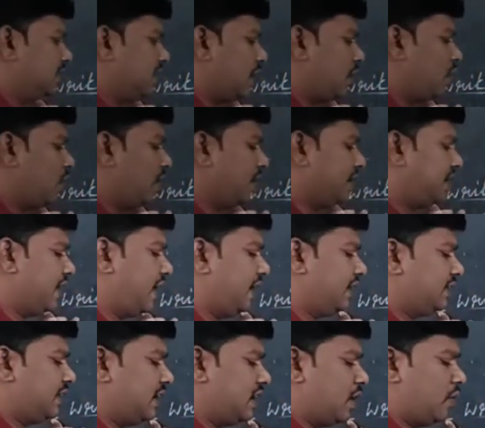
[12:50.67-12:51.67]
then we
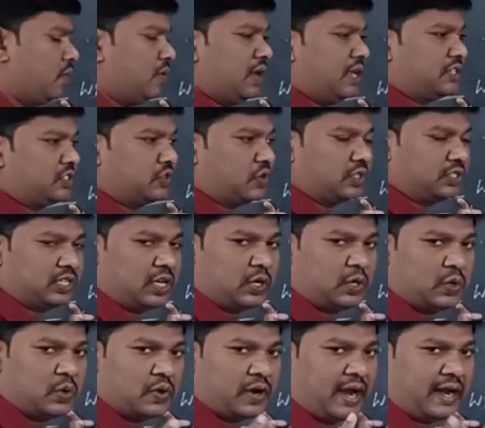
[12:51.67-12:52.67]
take the WH
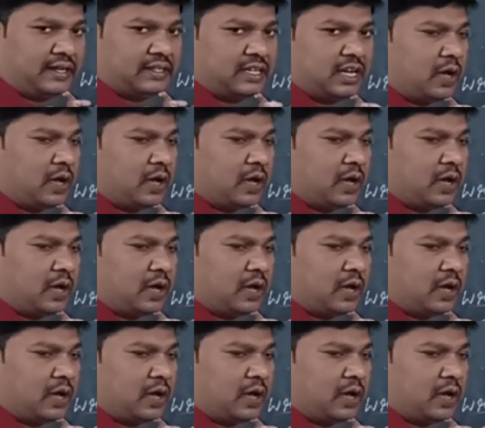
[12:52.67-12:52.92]
question. To write the